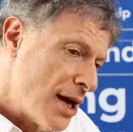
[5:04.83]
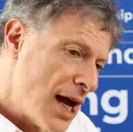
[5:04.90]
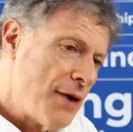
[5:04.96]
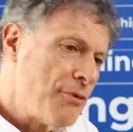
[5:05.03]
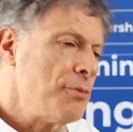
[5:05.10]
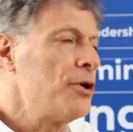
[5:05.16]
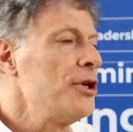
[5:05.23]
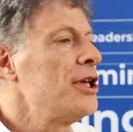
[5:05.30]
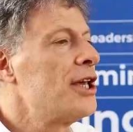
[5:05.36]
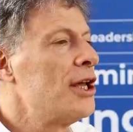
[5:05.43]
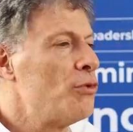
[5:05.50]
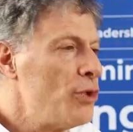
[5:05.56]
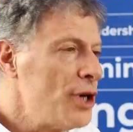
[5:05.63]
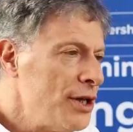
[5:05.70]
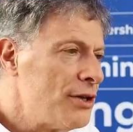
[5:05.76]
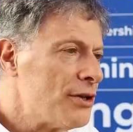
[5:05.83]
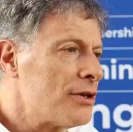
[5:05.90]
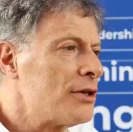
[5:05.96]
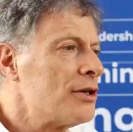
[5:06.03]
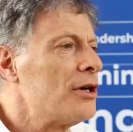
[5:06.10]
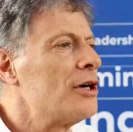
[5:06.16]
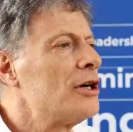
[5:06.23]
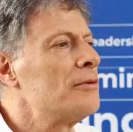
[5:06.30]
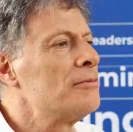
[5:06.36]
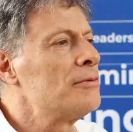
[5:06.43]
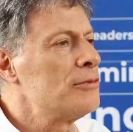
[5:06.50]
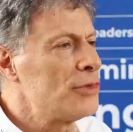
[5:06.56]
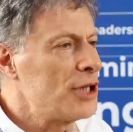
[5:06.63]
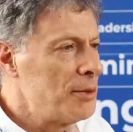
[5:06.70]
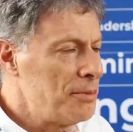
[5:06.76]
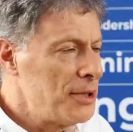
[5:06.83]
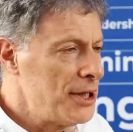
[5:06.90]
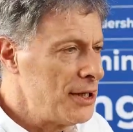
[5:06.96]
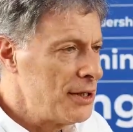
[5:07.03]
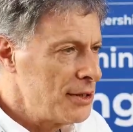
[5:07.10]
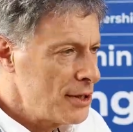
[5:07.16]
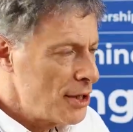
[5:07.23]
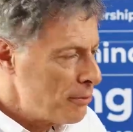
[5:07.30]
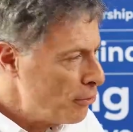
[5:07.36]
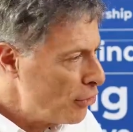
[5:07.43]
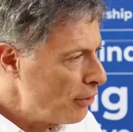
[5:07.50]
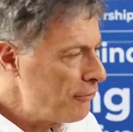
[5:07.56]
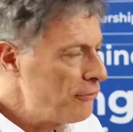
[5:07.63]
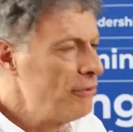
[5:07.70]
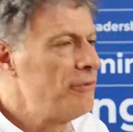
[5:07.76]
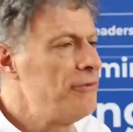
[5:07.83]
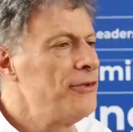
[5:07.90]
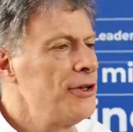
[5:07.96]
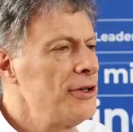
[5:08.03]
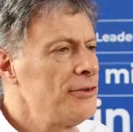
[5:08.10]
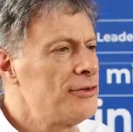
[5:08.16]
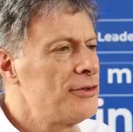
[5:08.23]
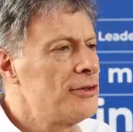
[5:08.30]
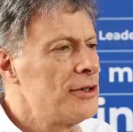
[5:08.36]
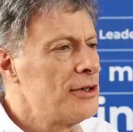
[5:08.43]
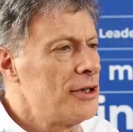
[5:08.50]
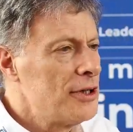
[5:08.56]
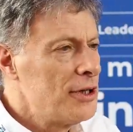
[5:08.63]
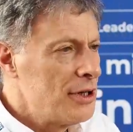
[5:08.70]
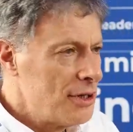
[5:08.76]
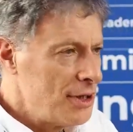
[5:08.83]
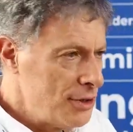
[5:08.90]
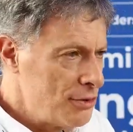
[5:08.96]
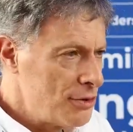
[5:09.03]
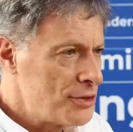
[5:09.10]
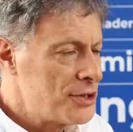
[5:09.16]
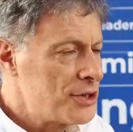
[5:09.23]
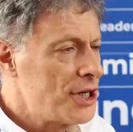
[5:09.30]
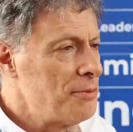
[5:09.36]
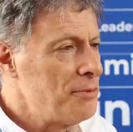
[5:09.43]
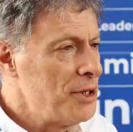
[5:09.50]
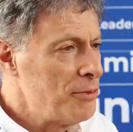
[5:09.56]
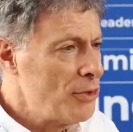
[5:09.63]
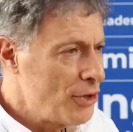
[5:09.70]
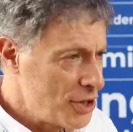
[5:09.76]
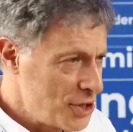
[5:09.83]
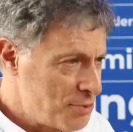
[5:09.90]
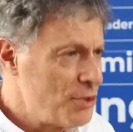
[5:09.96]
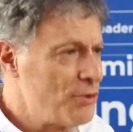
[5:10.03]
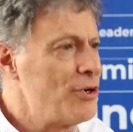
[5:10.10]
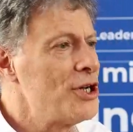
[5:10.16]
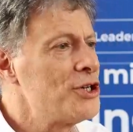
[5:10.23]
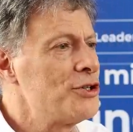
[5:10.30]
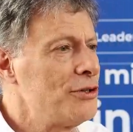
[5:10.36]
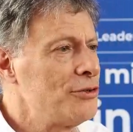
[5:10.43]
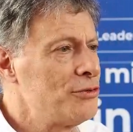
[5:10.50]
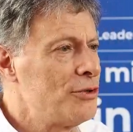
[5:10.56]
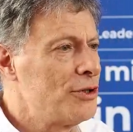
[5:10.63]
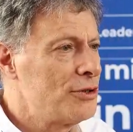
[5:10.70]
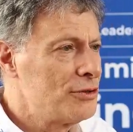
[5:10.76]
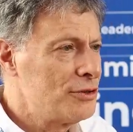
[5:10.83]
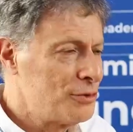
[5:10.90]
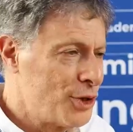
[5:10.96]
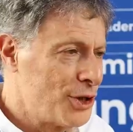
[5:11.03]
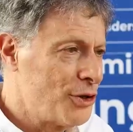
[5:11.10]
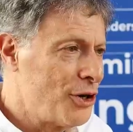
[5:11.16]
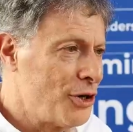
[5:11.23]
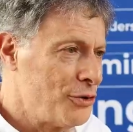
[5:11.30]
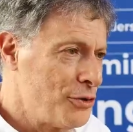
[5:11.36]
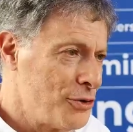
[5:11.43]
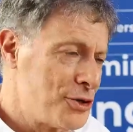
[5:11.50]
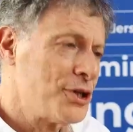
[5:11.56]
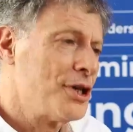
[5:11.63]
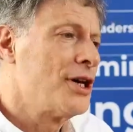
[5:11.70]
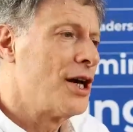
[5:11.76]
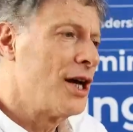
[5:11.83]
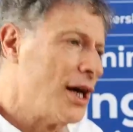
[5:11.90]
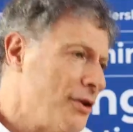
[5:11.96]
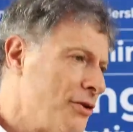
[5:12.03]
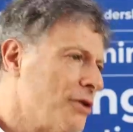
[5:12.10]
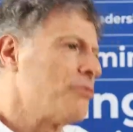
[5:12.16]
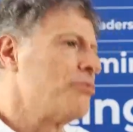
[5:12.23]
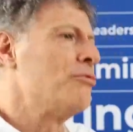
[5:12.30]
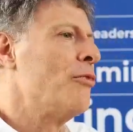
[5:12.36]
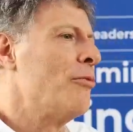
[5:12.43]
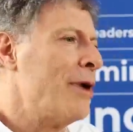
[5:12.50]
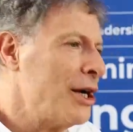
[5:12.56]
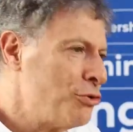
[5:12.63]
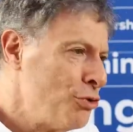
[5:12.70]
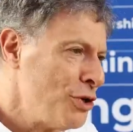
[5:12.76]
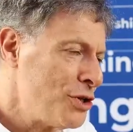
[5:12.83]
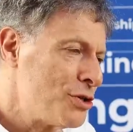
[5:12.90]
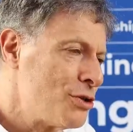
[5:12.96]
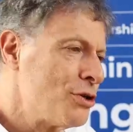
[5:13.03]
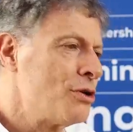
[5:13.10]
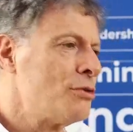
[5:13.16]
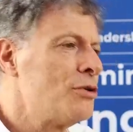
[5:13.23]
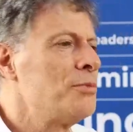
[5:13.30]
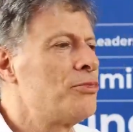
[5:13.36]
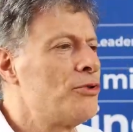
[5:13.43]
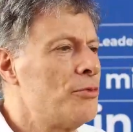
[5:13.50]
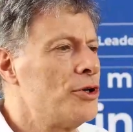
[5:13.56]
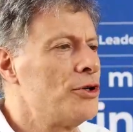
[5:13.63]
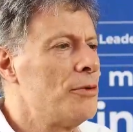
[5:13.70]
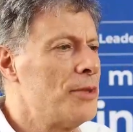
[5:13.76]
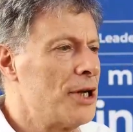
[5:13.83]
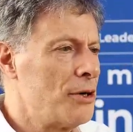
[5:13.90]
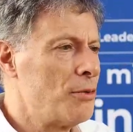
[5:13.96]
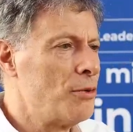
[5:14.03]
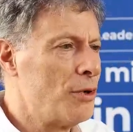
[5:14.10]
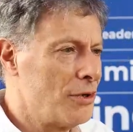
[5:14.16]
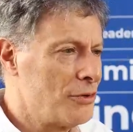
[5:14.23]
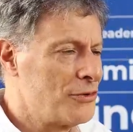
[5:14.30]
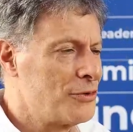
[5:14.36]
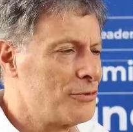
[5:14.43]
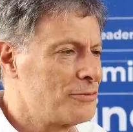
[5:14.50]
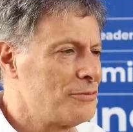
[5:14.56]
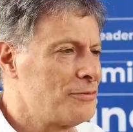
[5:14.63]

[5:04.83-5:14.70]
everybody can win, can be more fulfilled, leaders can be more inspirational toward others, and by doing so, we promote a better world.